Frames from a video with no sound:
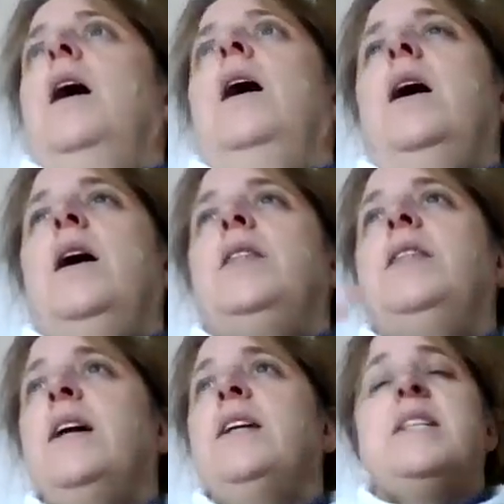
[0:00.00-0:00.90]

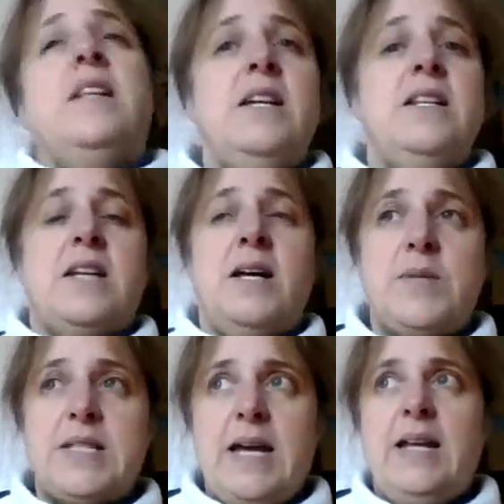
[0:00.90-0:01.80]
99
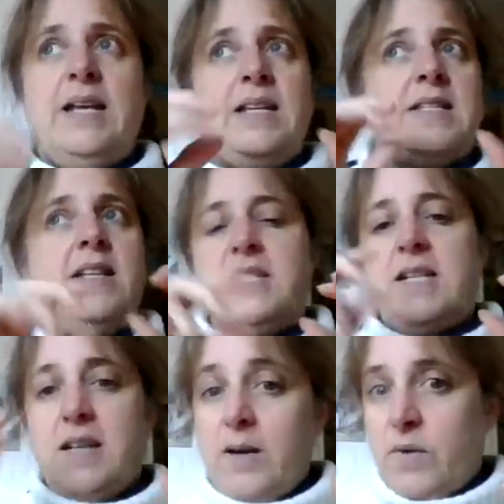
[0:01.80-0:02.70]
times 10 is
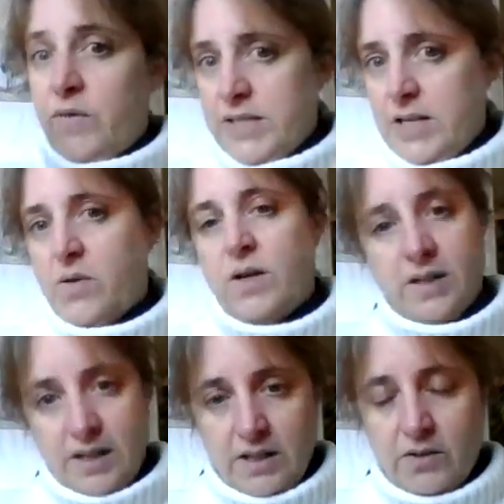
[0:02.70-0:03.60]
99 with a 0,
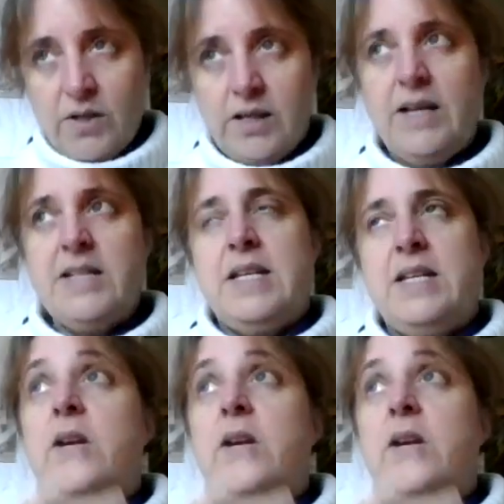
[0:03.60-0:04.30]
990.